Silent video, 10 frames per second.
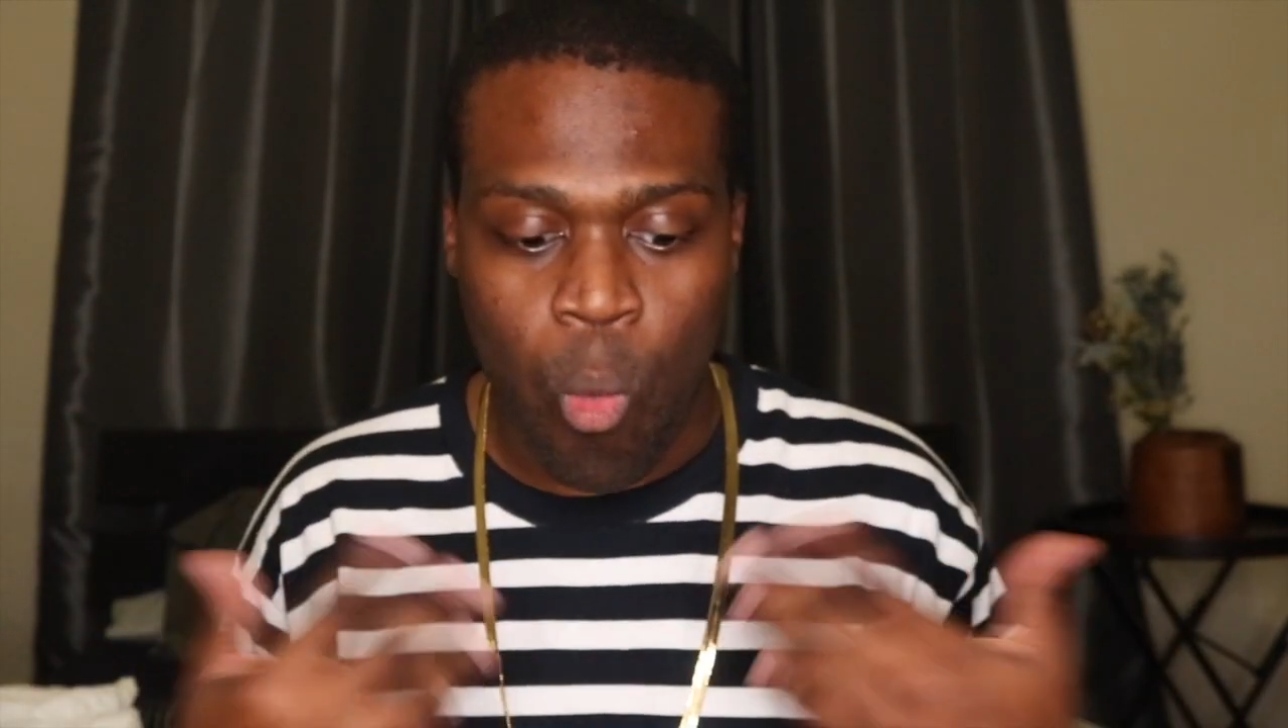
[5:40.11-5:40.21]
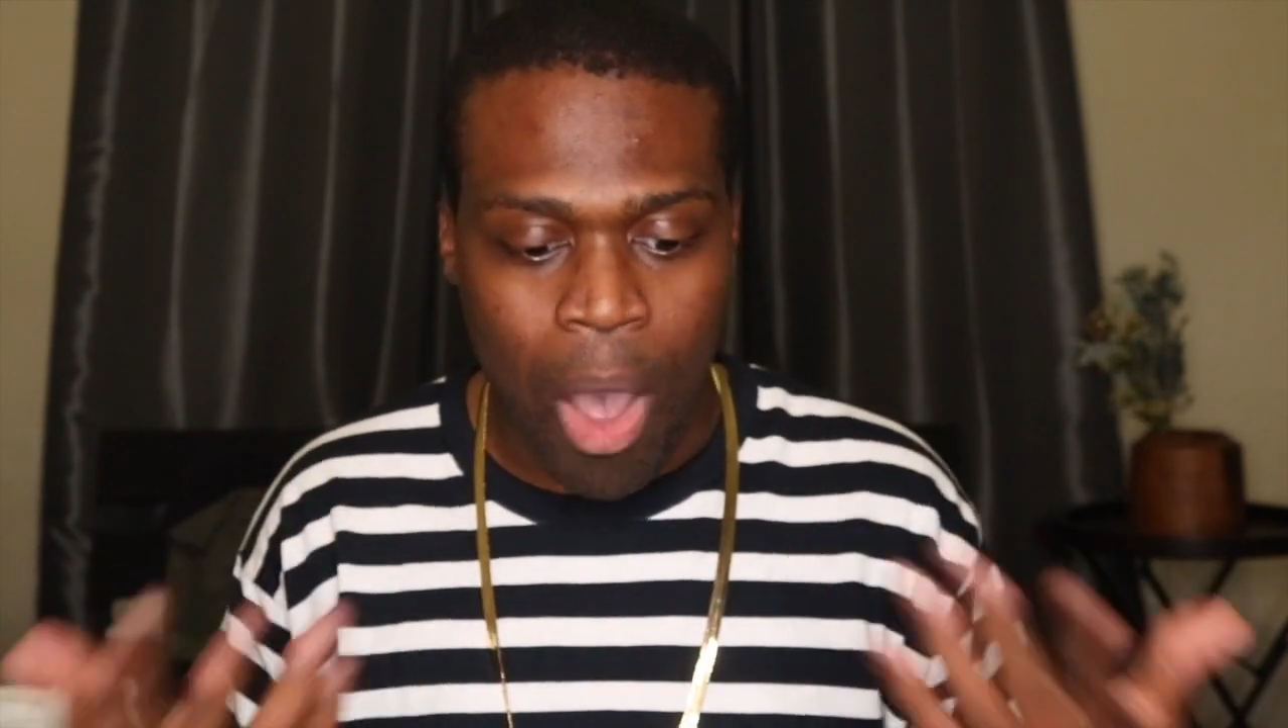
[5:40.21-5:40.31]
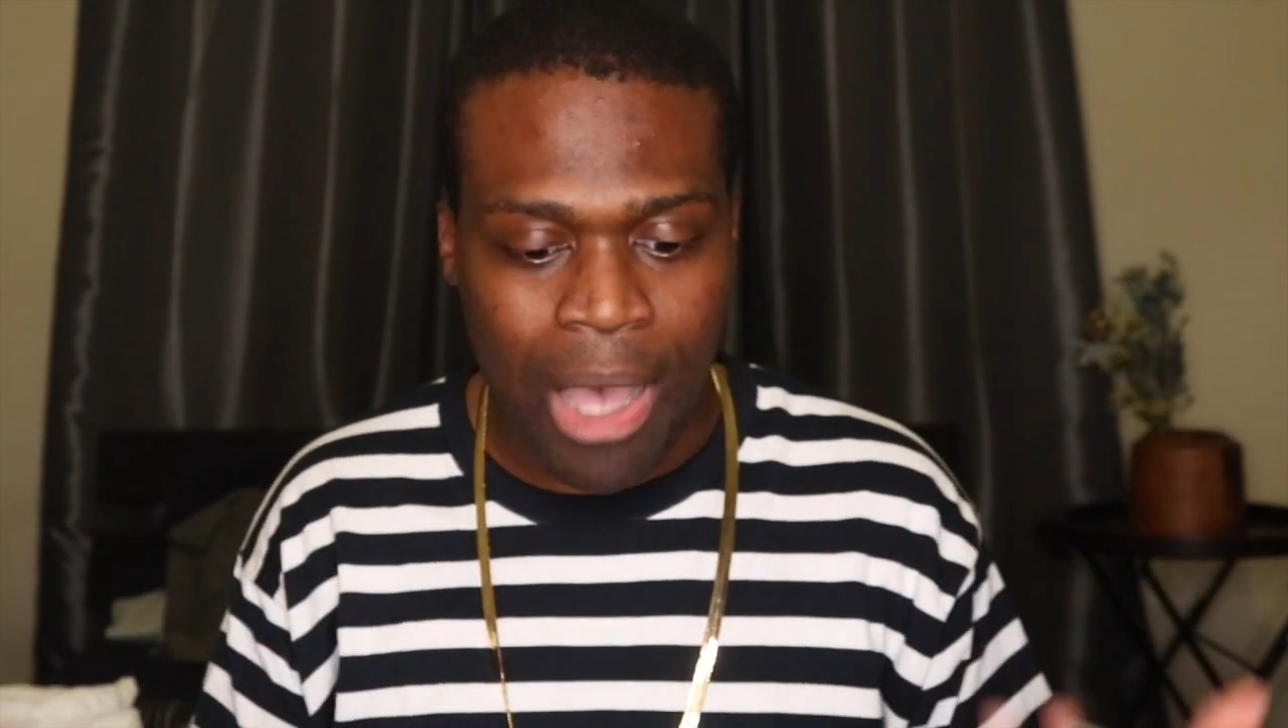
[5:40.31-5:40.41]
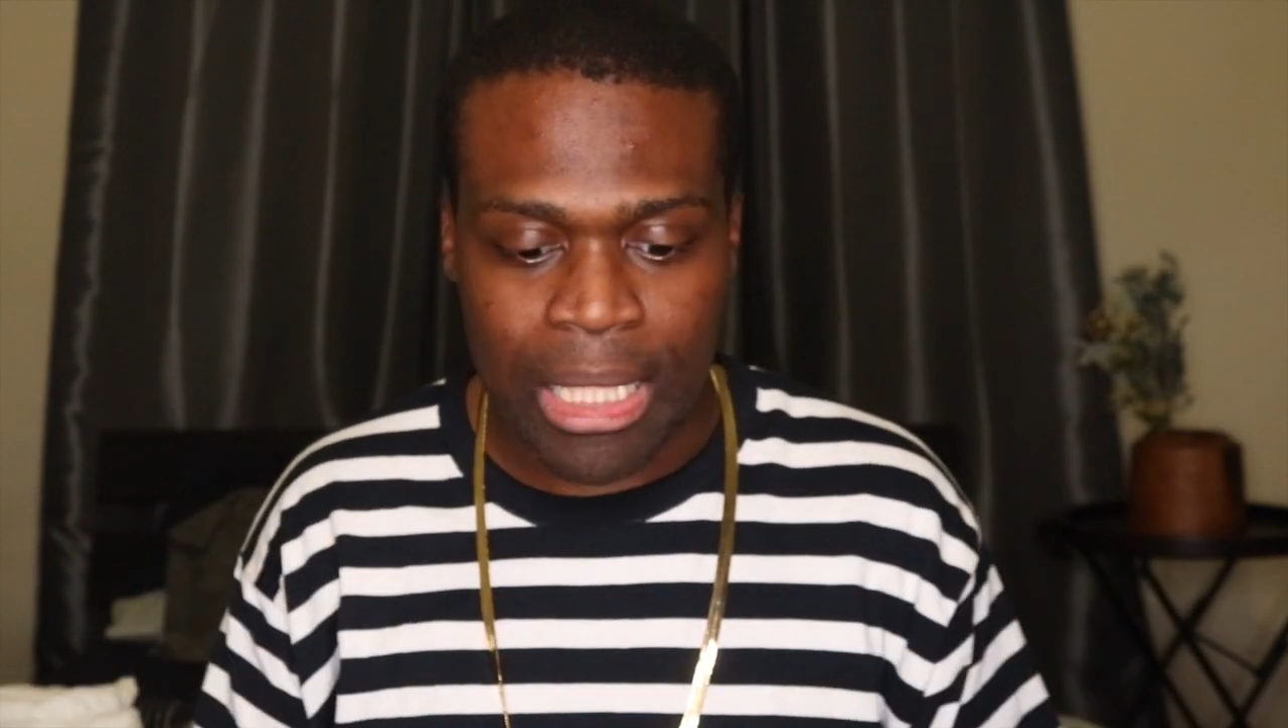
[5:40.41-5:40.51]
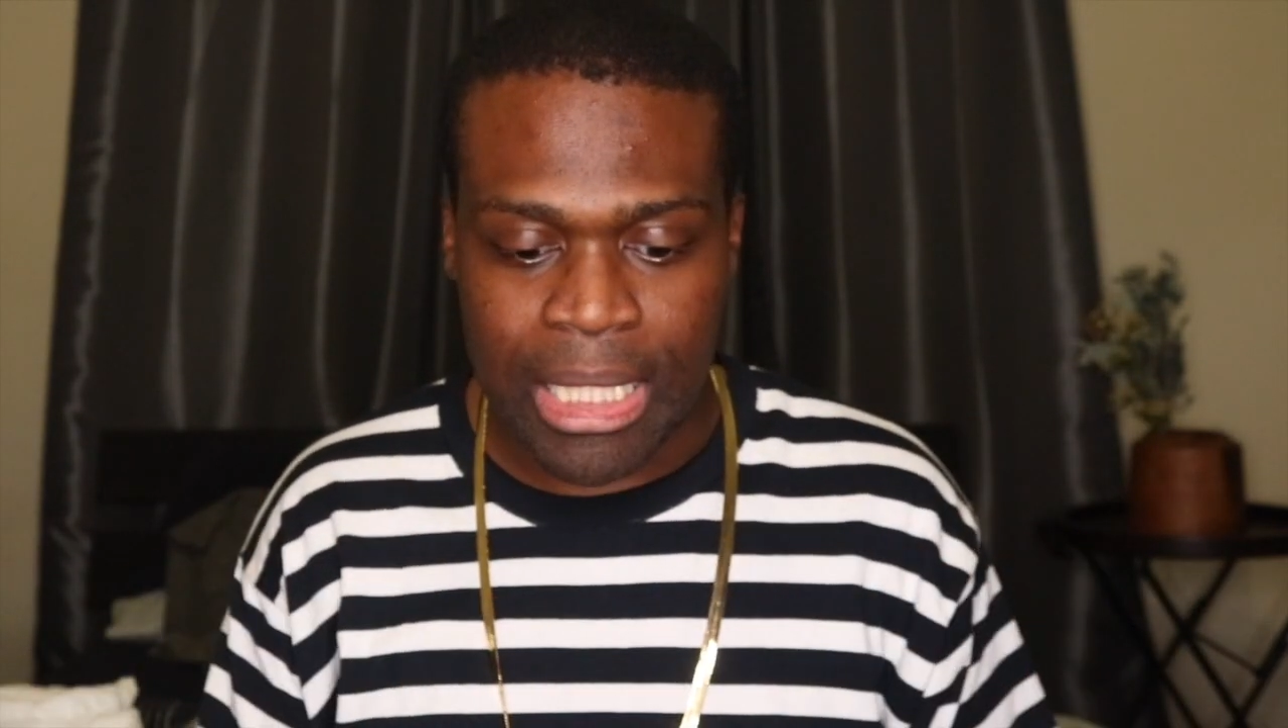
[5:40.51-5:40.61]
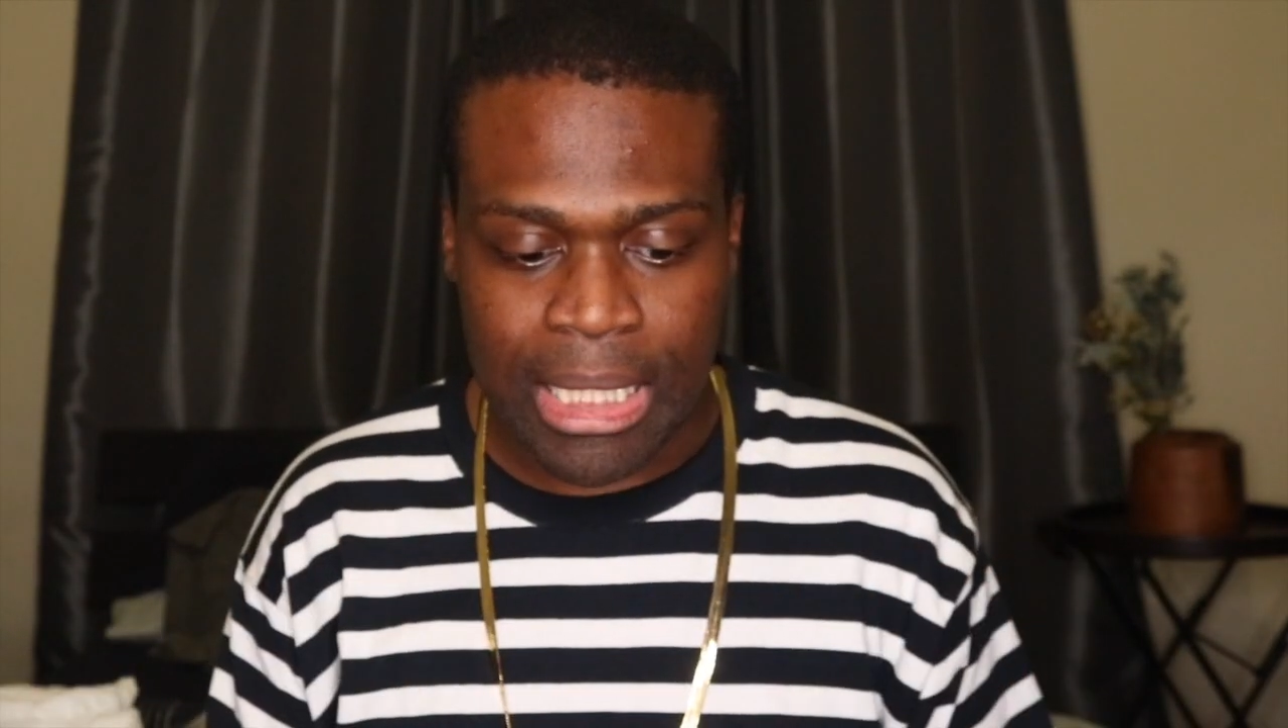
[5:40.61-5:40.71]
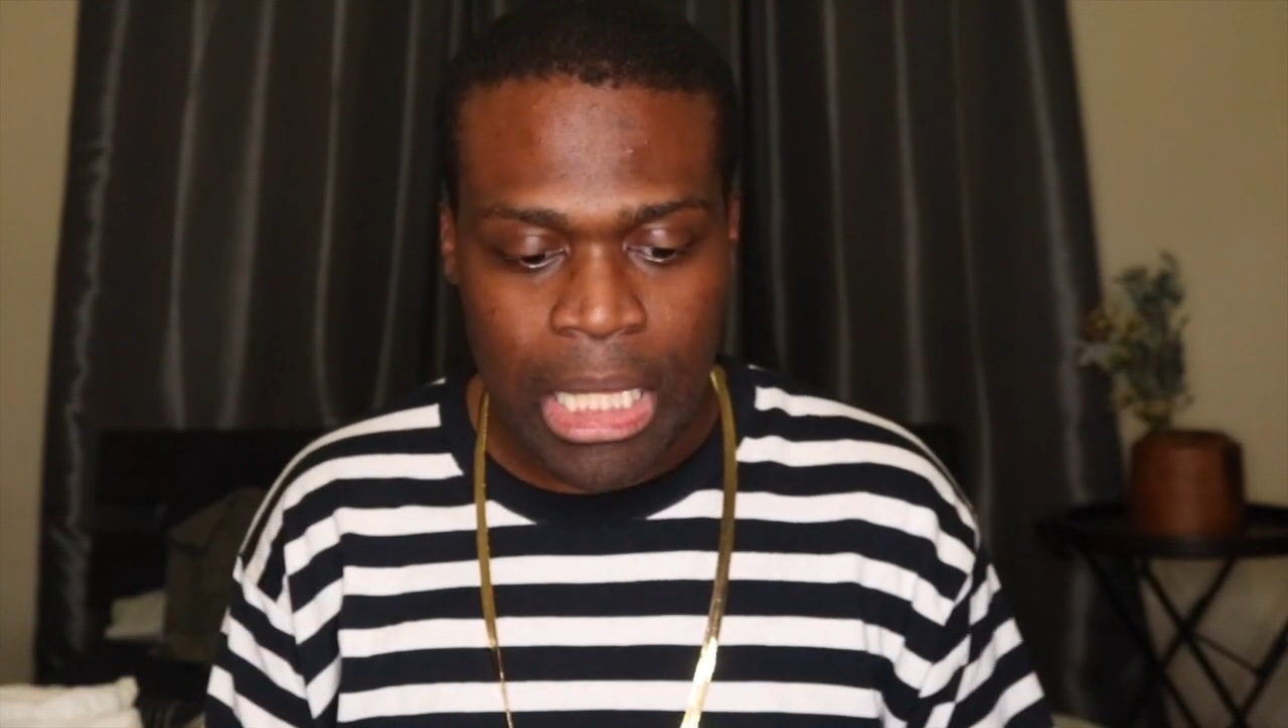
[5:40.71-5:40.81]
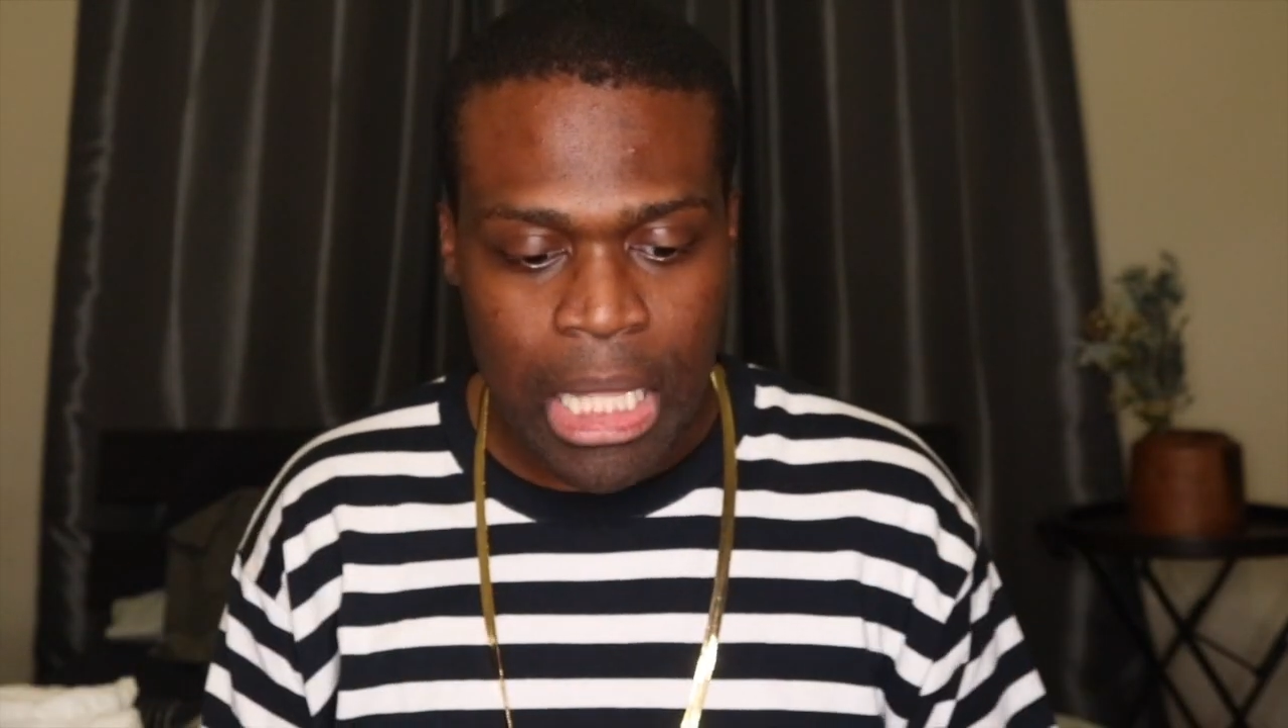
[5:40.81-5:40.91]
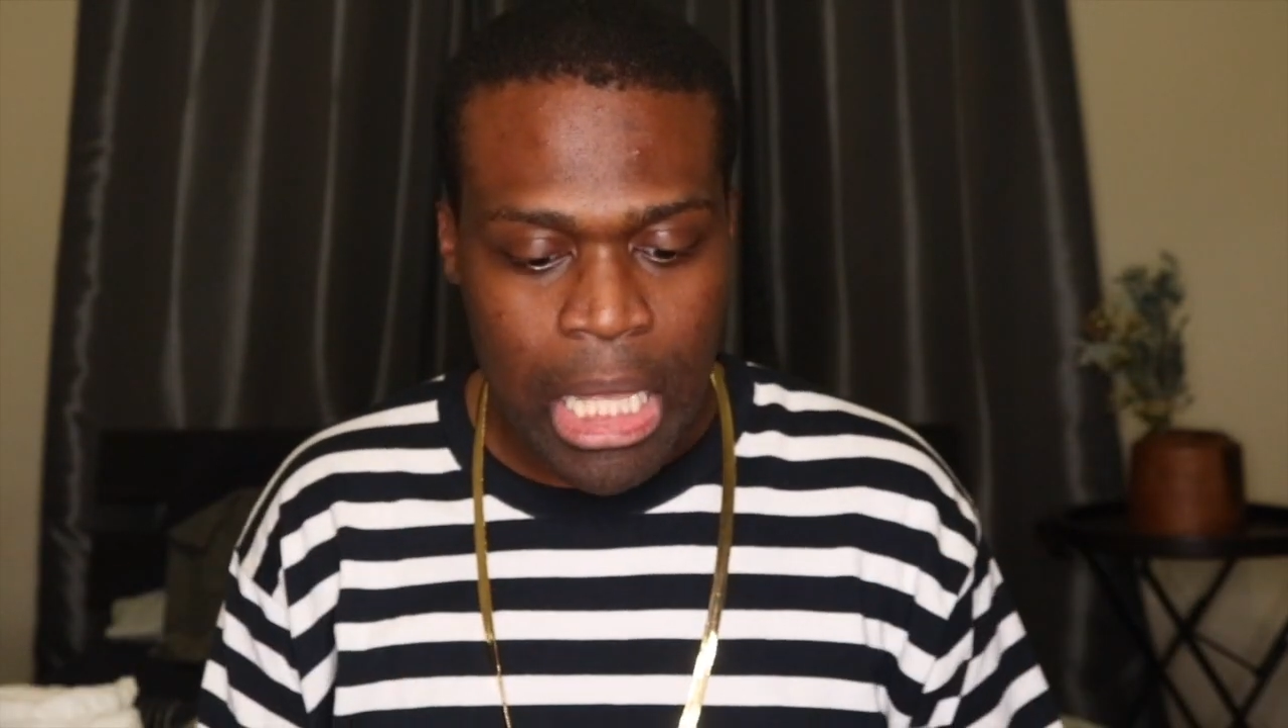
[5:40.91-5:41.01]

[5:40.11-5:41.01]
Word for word: wallet,